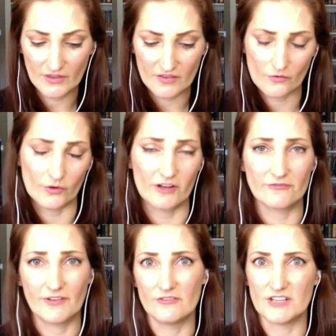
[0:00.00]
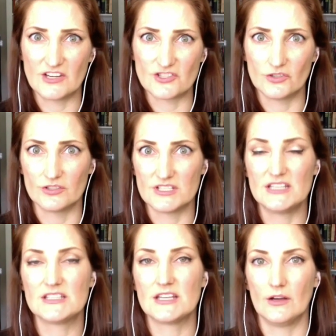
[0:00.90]
sort of foundational
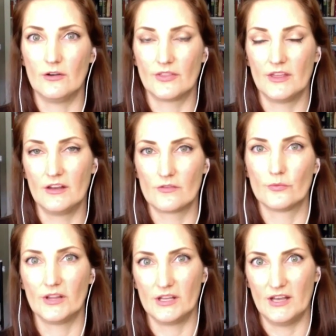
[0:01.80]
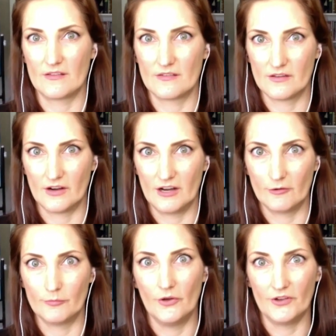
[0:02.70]
detail that is really necessary for
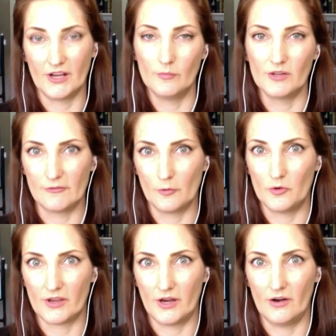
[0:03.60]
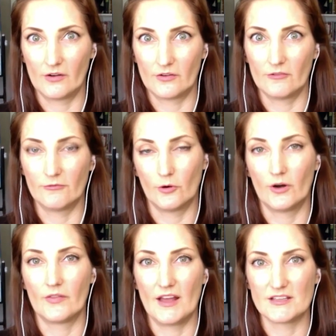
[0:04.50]
building a believable character for
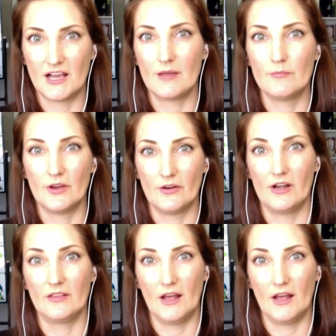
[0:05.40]
that time period and